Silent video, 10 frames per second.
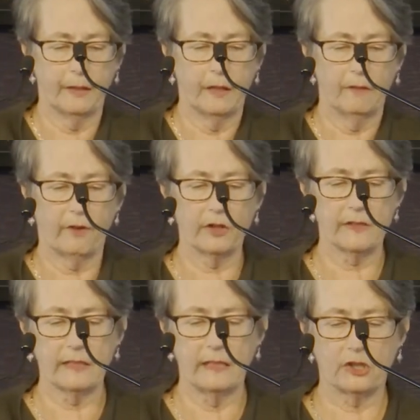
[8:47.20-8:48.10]

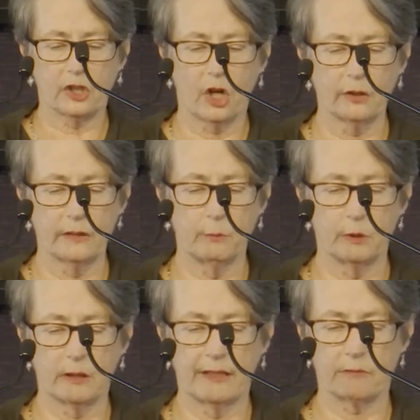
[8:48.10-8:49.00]
Voters in each colony
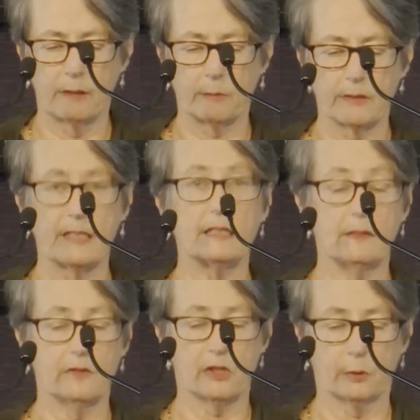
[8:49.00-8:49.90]
would elect
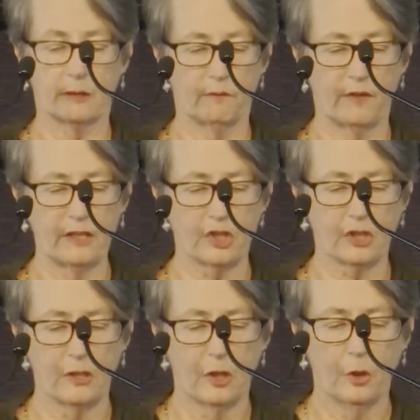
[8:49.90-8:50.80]
representatives to a
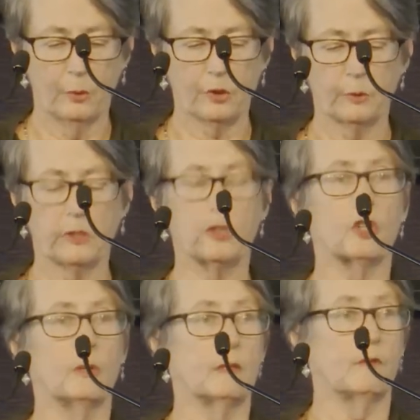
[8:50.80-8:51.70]
convention, which would
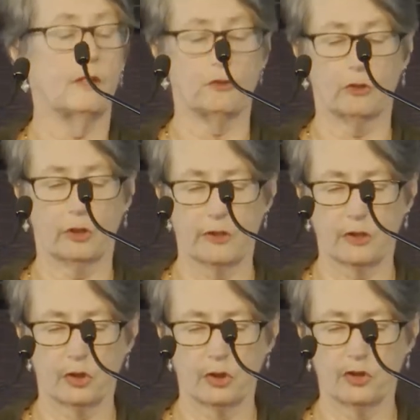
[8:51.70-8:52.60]
determine a federal
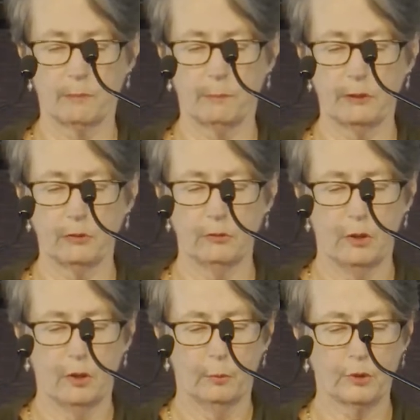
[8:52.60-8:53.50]
constitution bill,
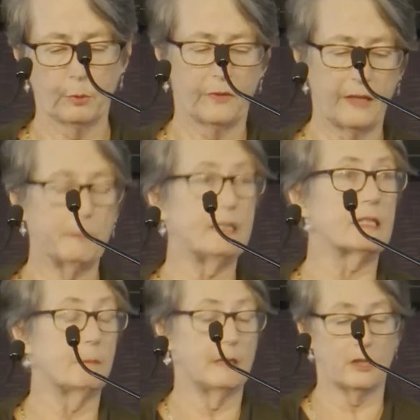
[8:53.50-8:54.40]
which would then be
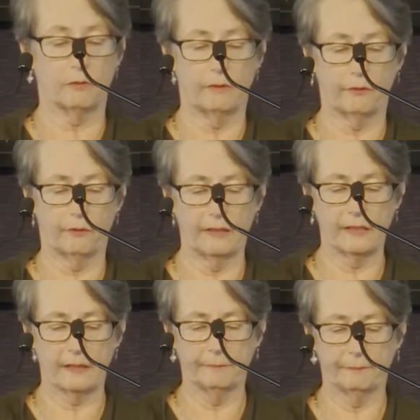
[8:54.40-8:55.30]
submitted to
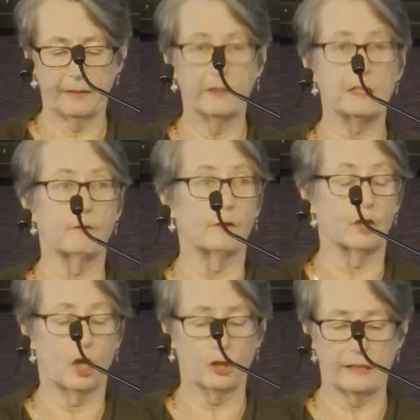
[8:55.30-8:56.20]
referenda in the different
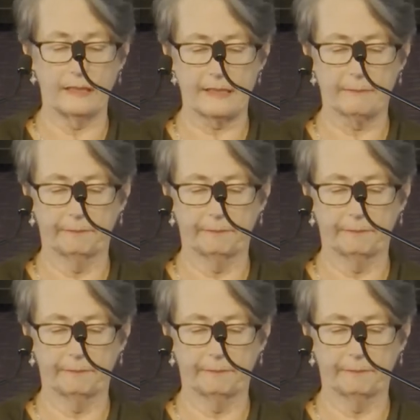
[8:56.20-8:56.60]
colonies.